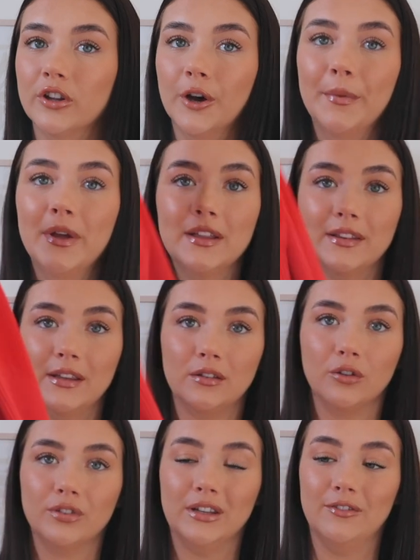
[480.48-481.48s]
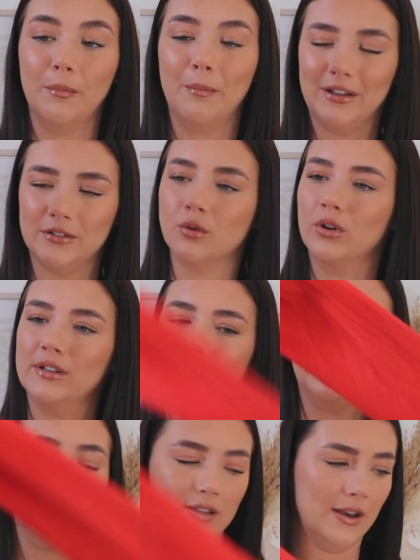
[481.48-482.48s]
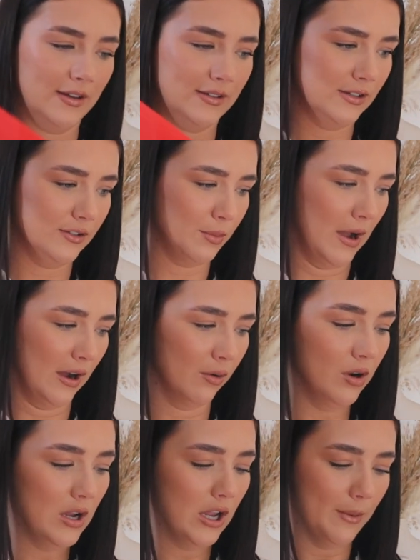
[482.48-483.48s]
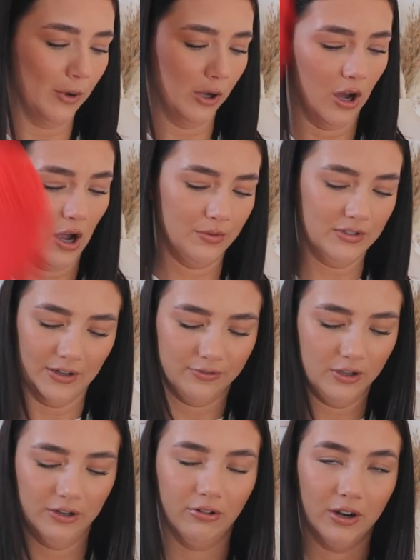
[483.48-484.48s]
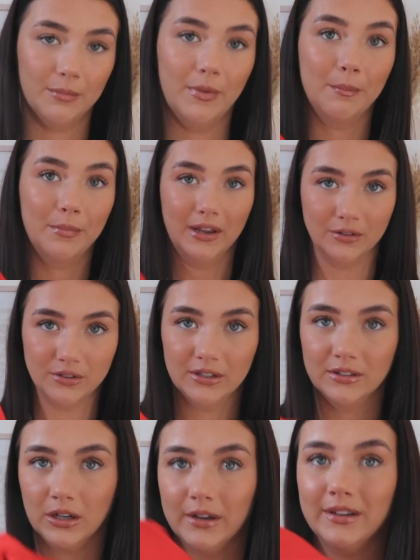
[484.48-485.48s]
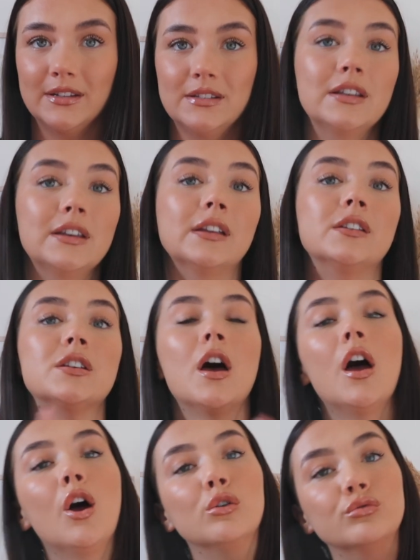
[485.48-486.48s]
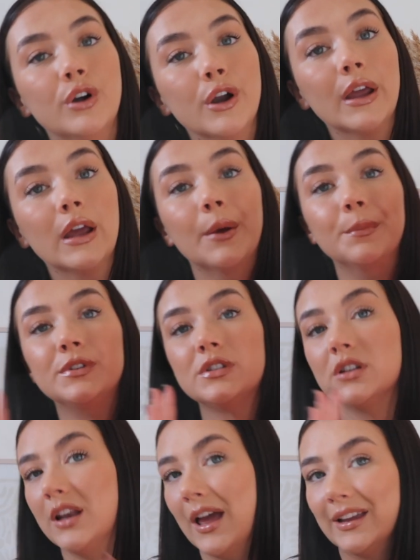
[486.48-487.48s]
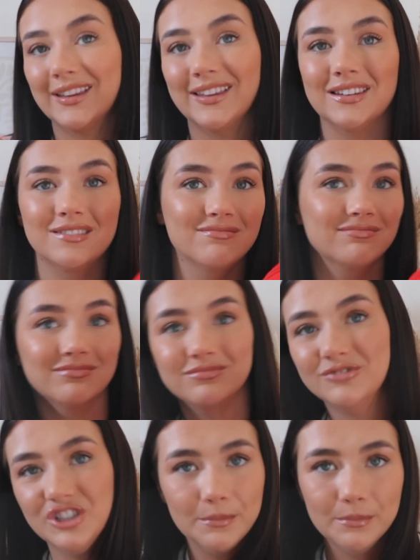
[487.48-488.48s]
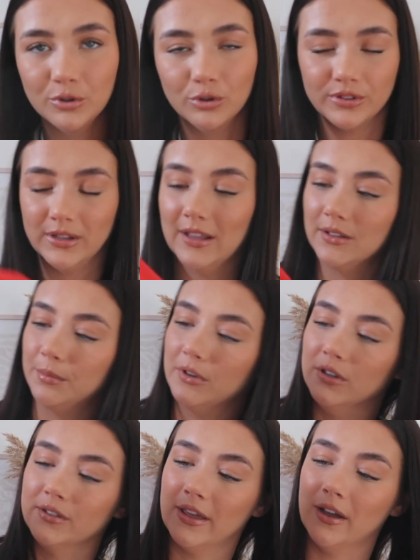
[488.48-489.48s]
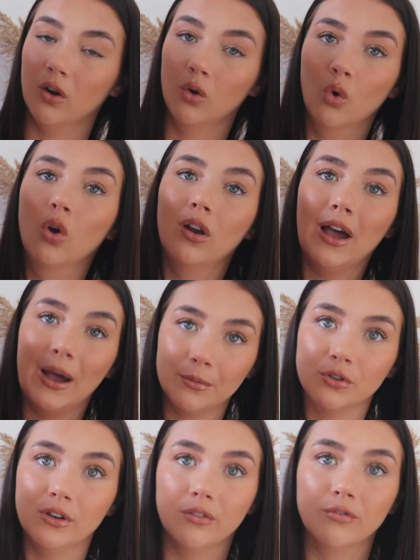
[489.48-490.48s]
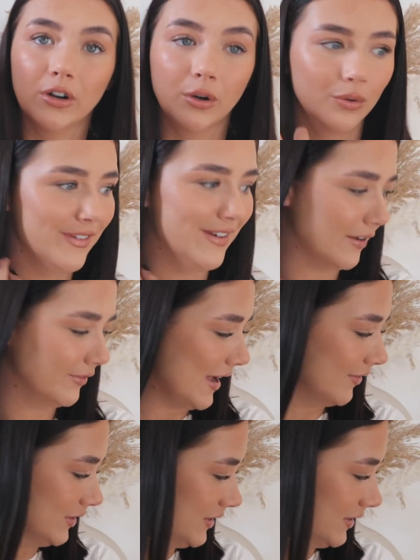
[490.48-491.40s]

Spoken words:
them. These are obviously even better quality because they're knitted as well. But I would definitely recommend PLT's like knitted, ribbed, legging, gym sort of sets, because they are all absolutely unreal. Never ever